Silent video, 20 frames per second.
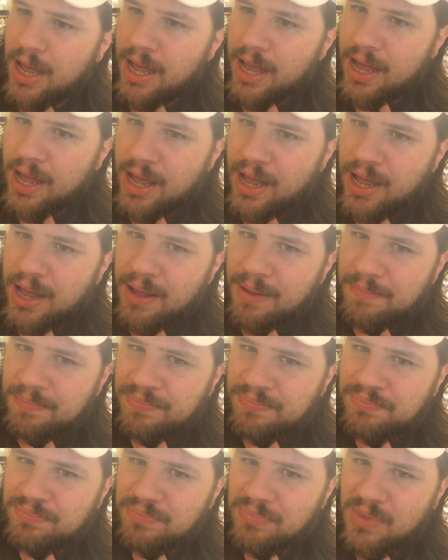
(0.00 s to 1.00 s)

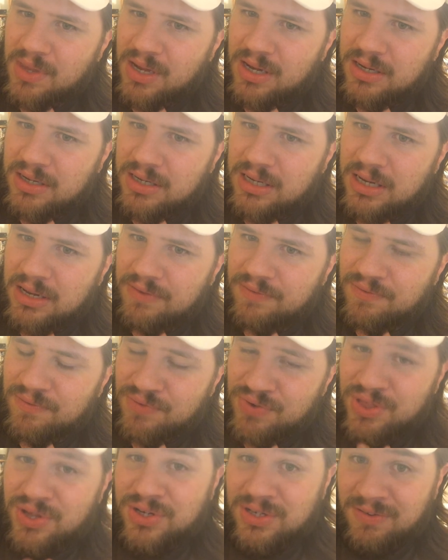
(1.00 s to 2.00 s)

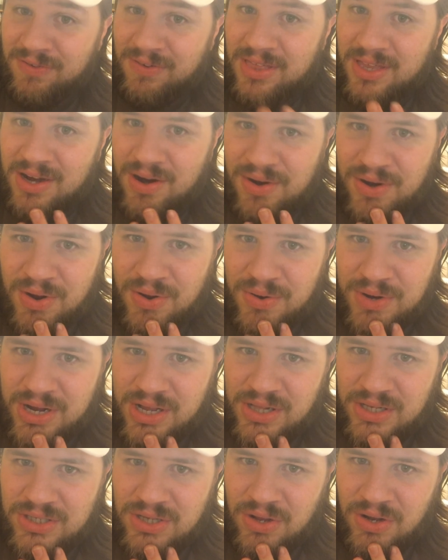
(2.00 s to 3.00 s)
For those of you that don't know who
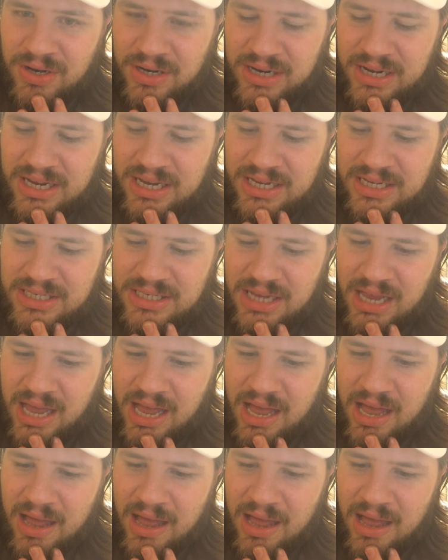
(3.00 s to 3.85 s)
Nicholas Hoult is,